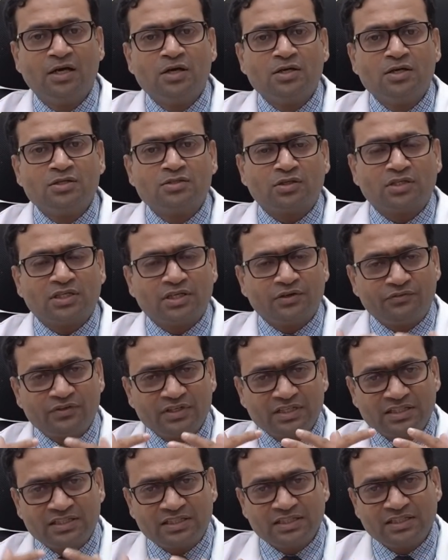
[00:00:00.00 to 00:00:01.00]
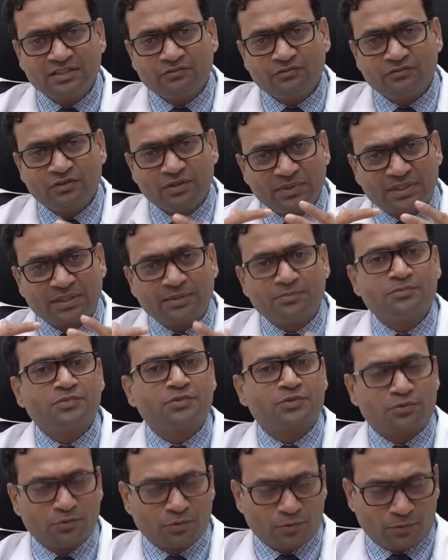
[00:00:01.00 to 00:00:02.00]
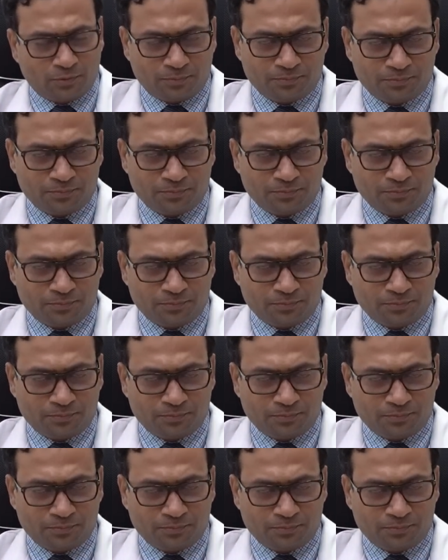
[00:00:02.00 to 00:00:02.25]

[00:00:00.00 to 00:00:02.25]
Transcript: So everything will become slow.